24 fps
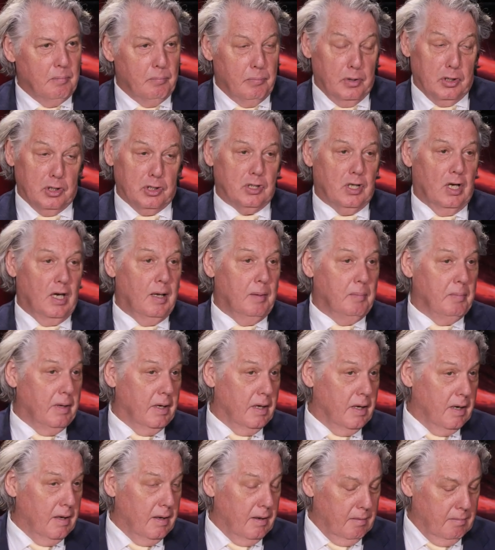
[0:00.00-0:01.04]
British
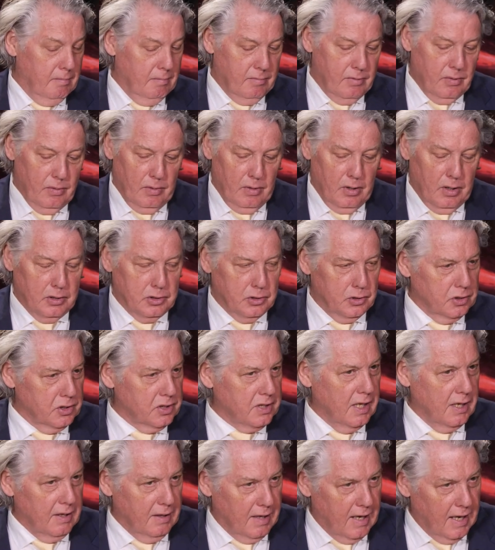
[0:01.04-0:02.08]
Columbia and, to a larger
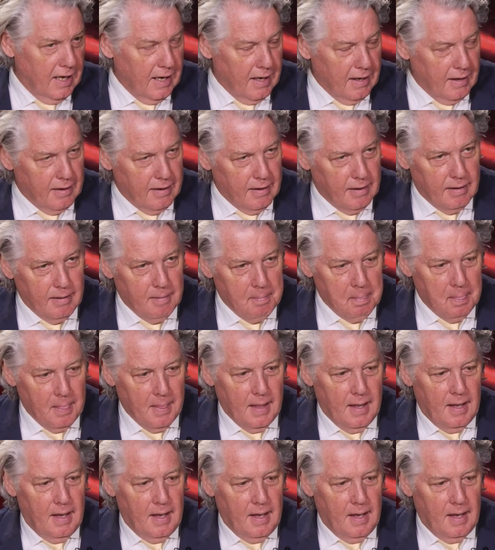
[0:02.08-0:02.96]
extent, Canada.